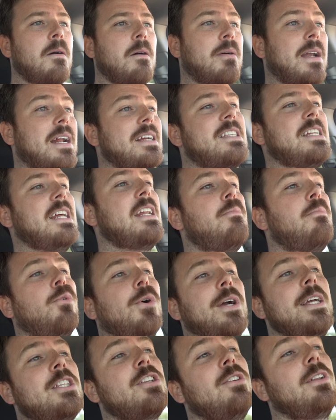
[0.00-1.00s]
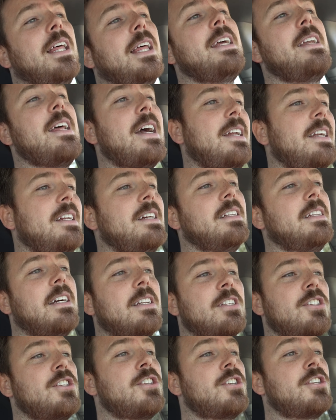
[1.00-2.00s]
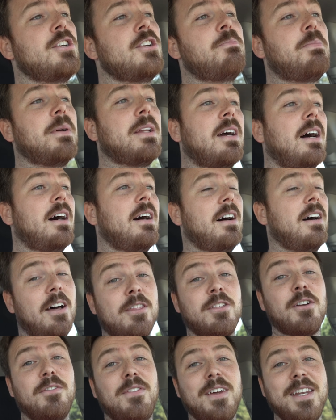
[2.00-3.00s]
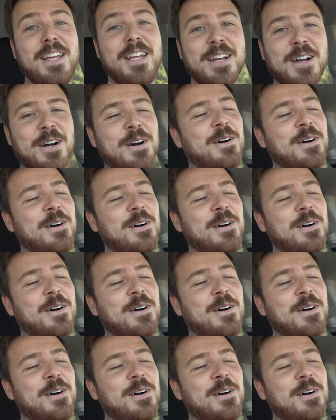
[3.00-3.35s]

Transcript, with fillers: but I stayed up way too late editing that stupid other video.